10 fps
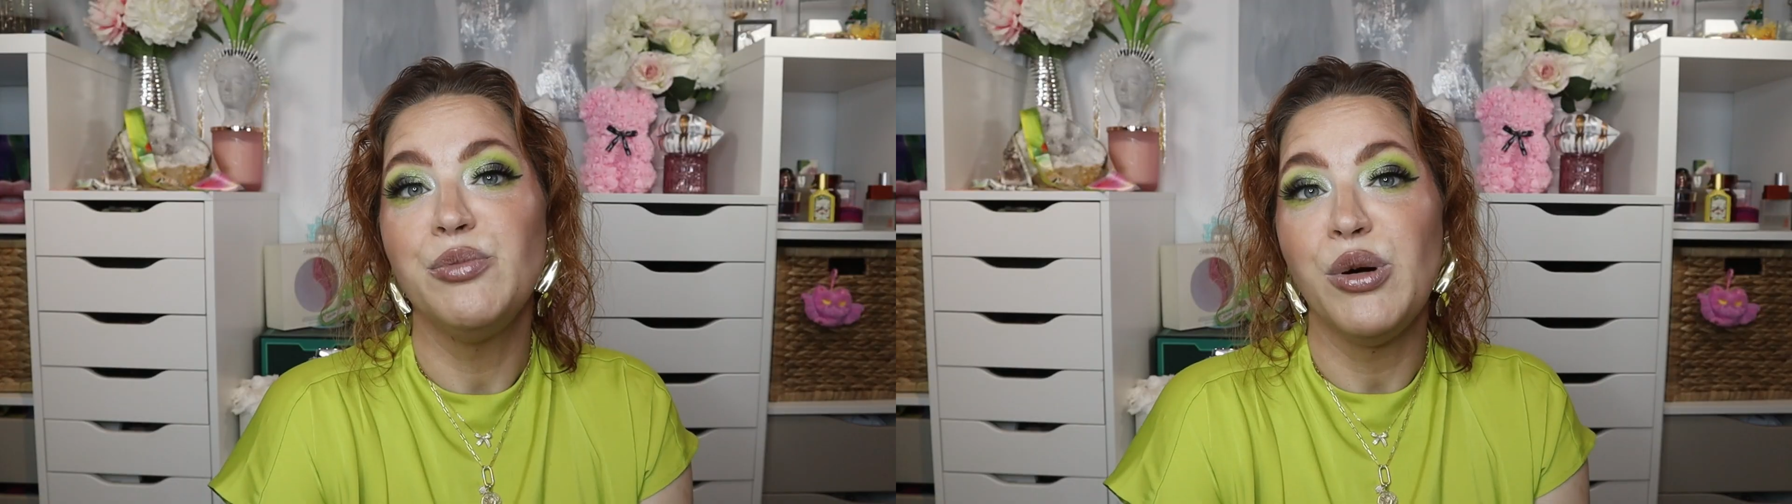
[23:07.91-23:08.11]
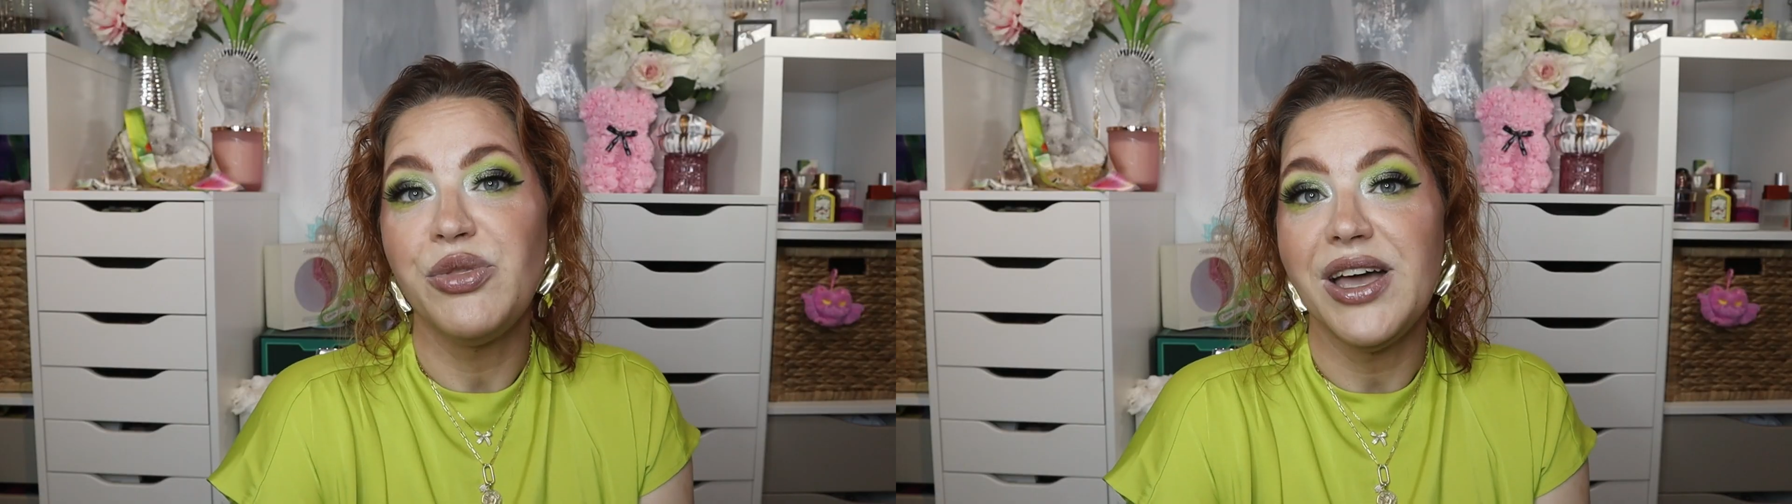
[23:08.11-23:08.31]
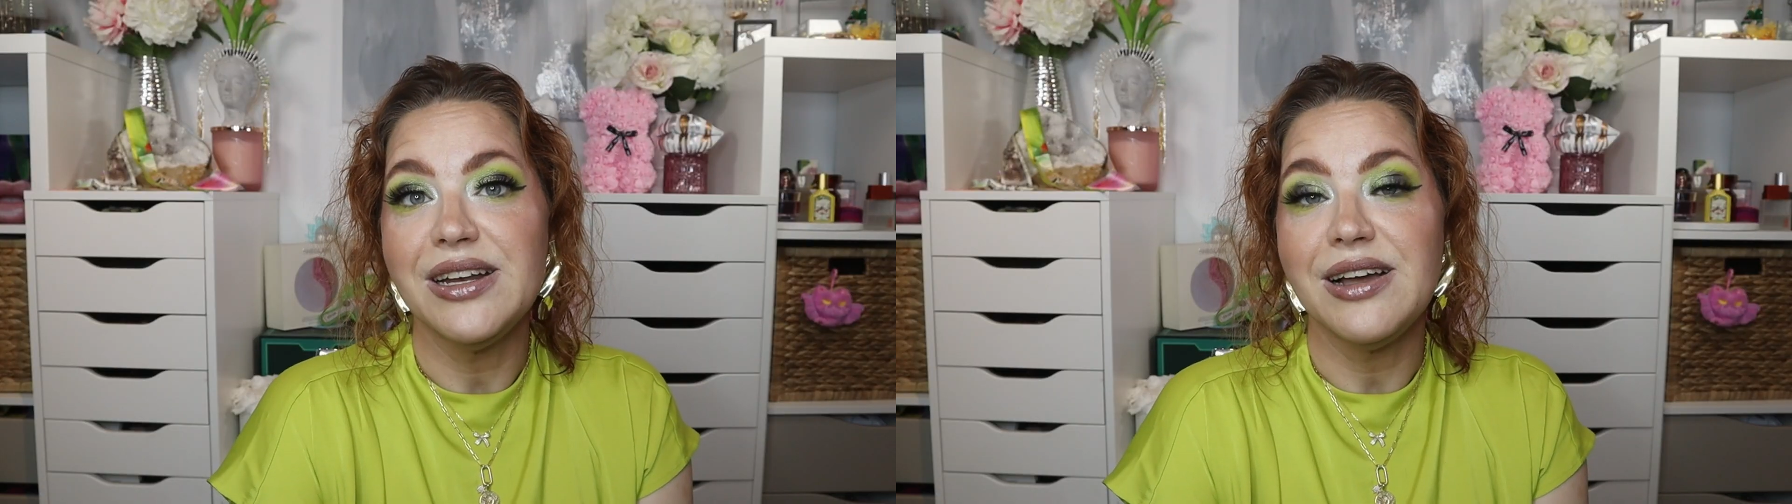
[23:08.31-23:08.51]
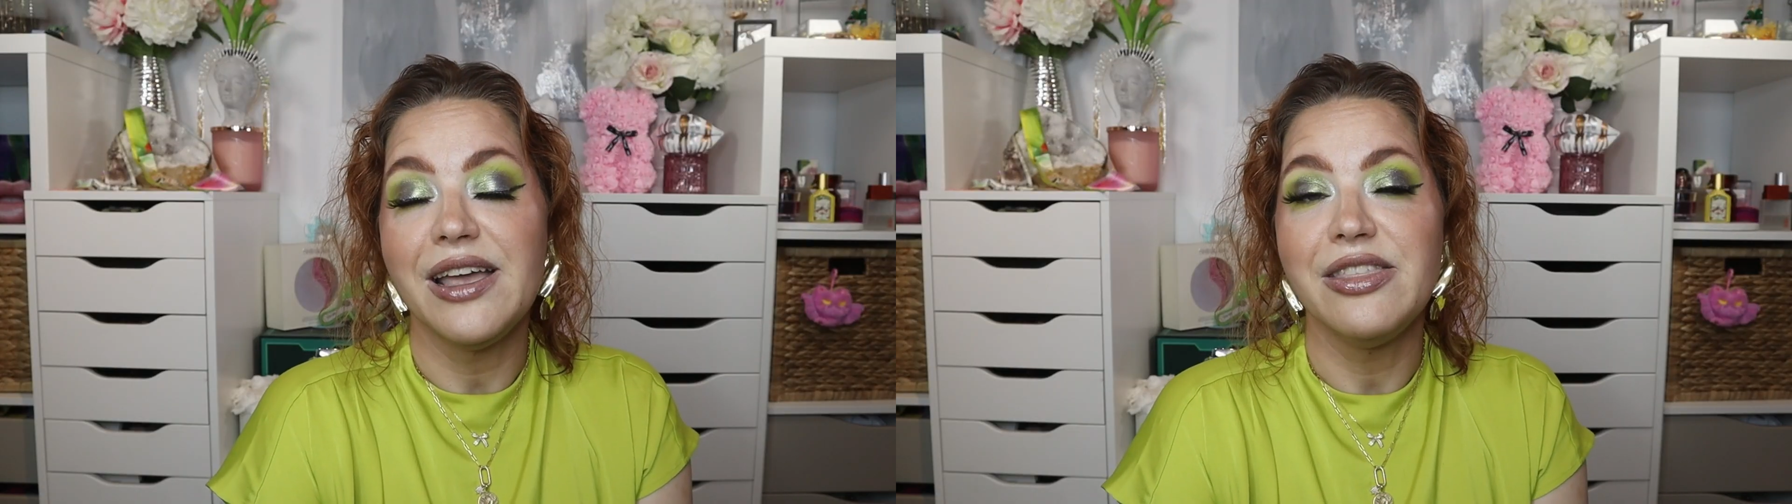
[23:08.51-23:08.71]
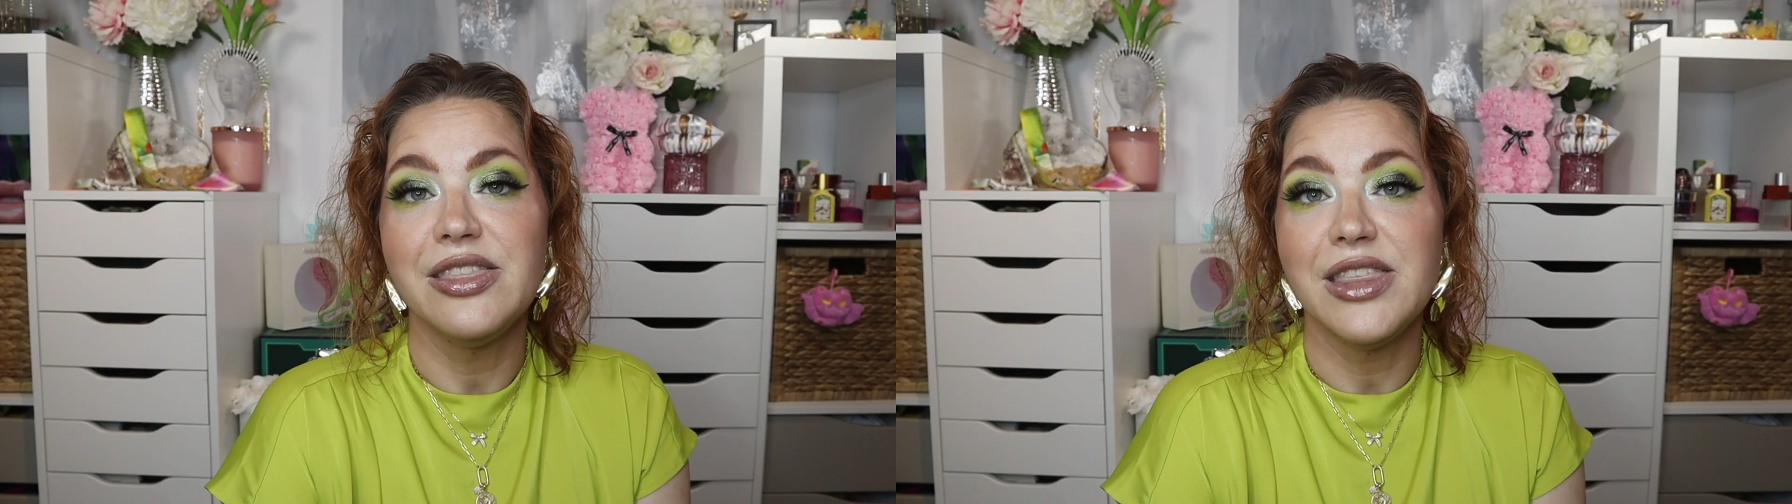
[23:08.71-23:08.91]
about that.
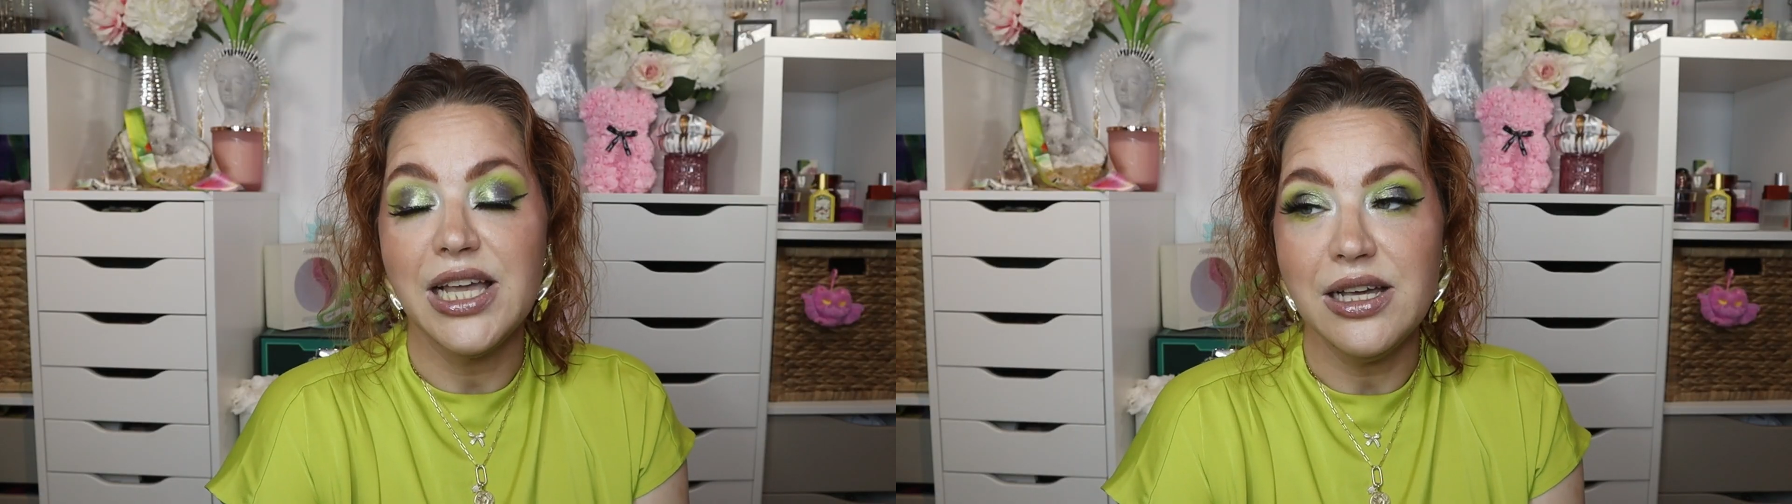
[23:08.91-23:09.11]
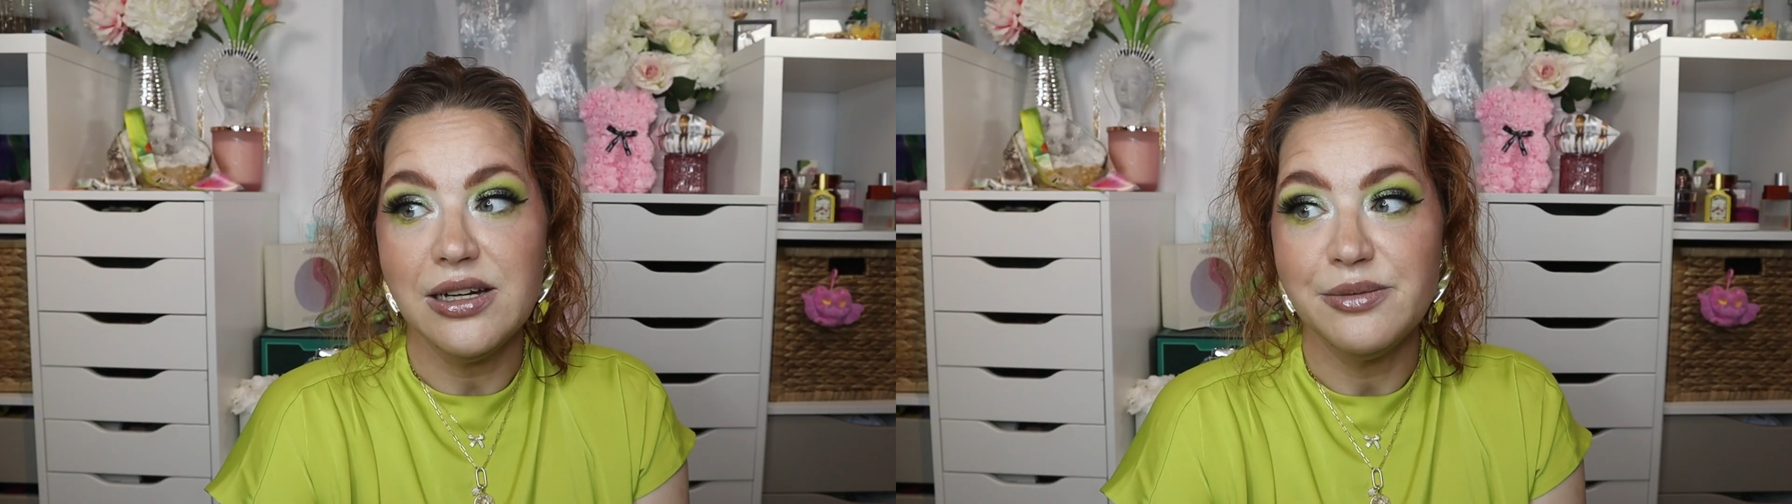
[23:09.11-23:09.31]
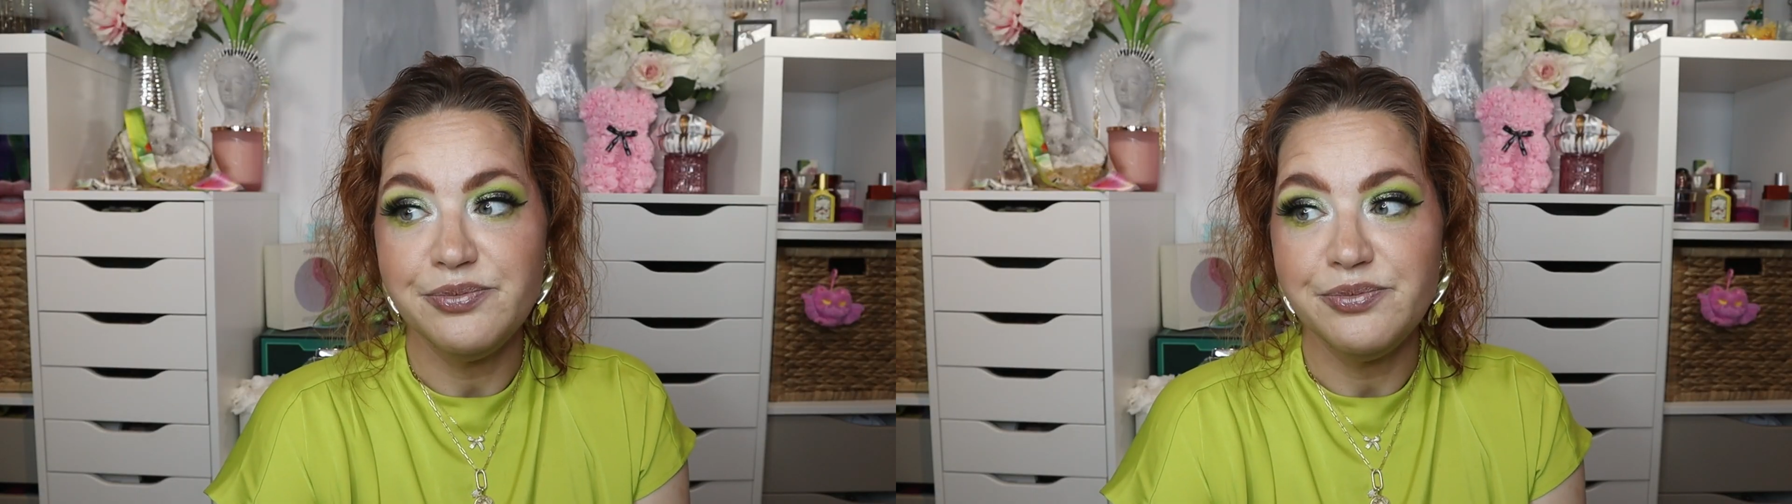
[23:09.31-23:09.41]
I think.